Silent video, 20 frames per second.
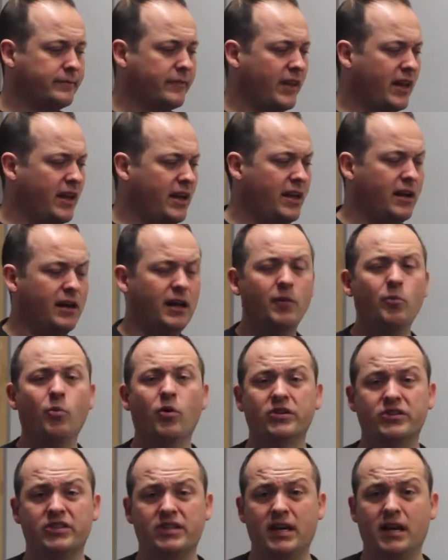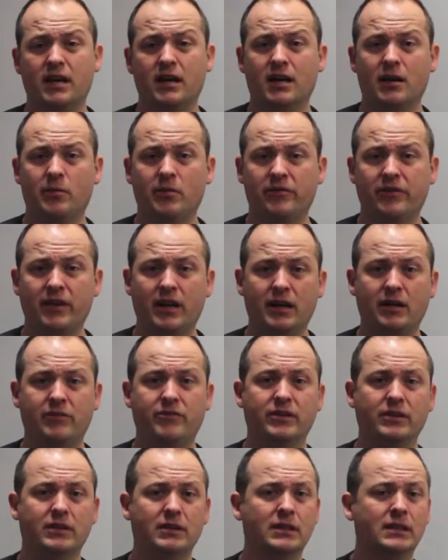And what's the outcome of that
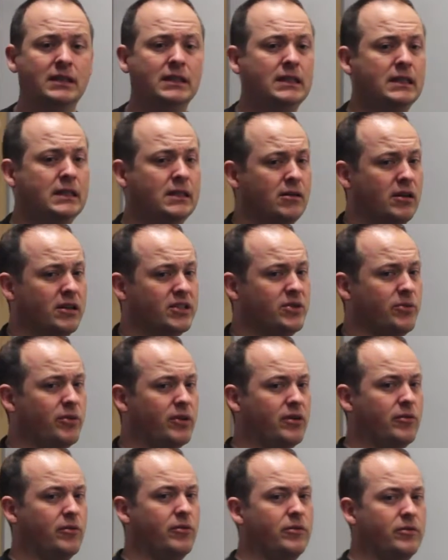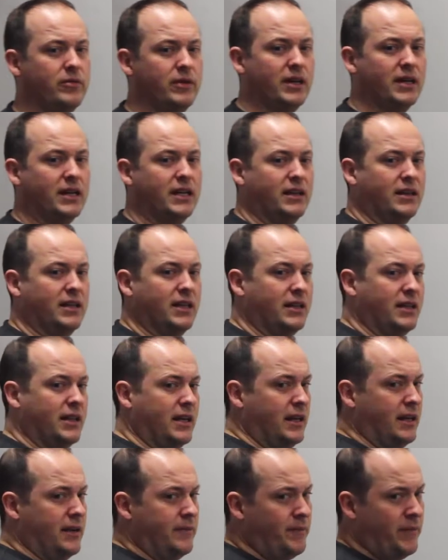effort? All right, so we've got to get that
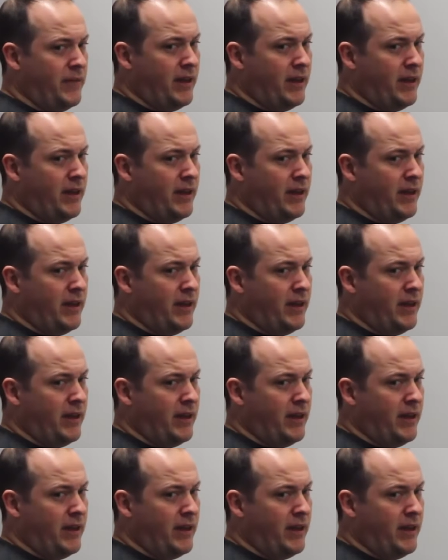there.